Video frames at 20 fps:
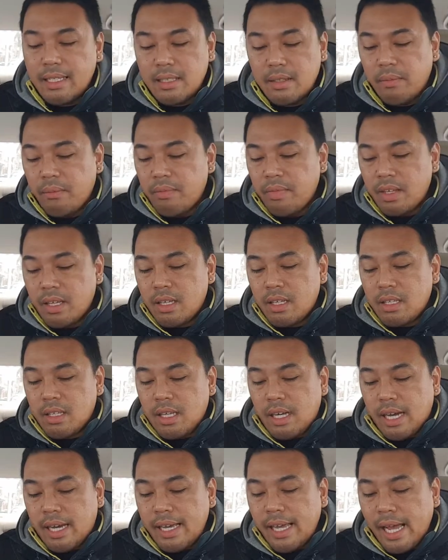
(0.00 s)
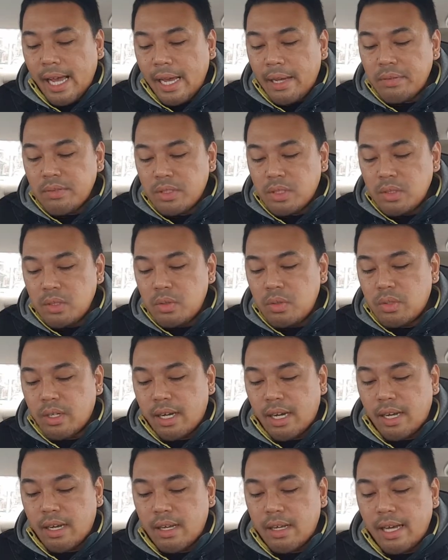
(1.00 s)
I have
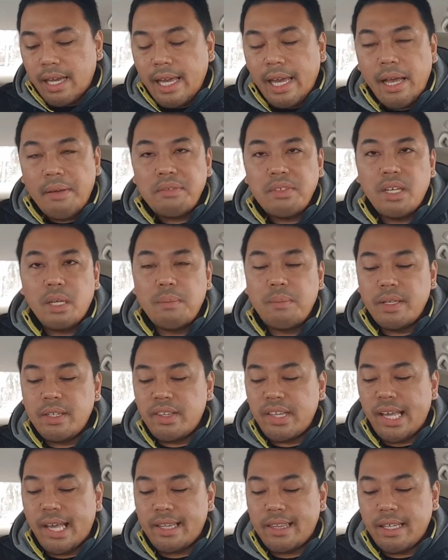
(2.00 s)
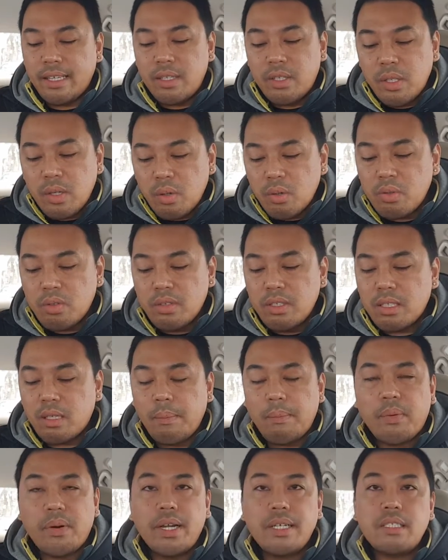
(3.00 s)
to admit that they don't
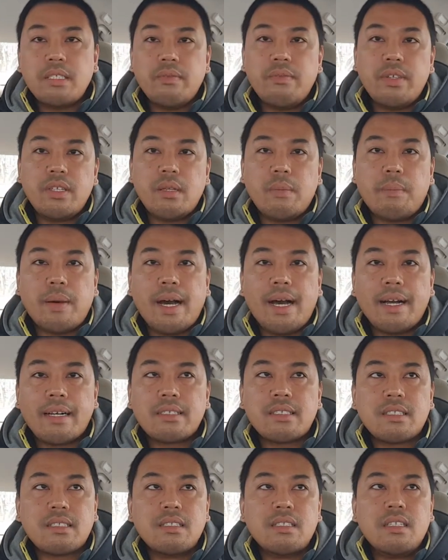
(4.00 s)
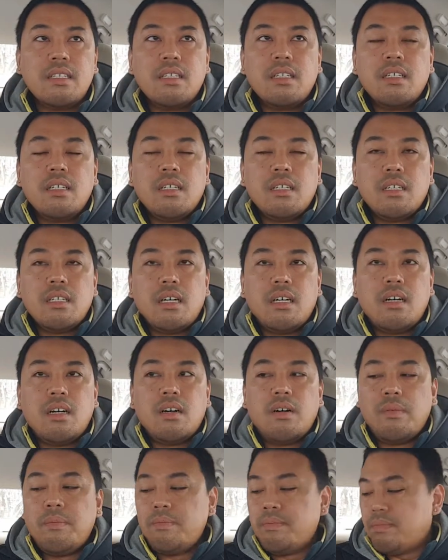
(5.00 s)
look impressive in the box,
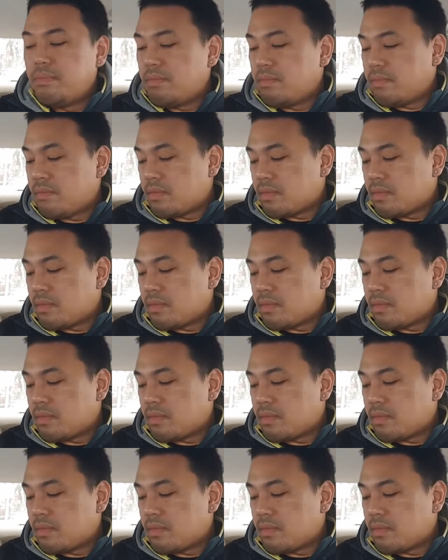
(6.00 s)
and